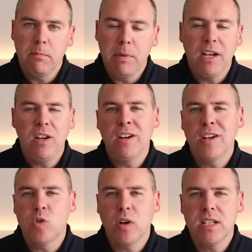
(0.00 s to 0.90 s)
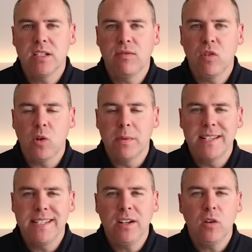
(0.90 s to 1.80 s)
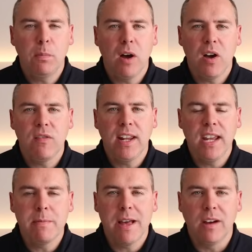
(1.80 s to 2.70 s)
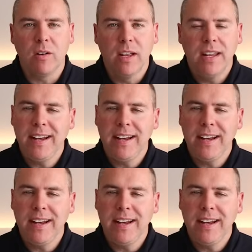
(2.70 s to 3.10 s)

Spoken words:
meaning you can transform a single part of an email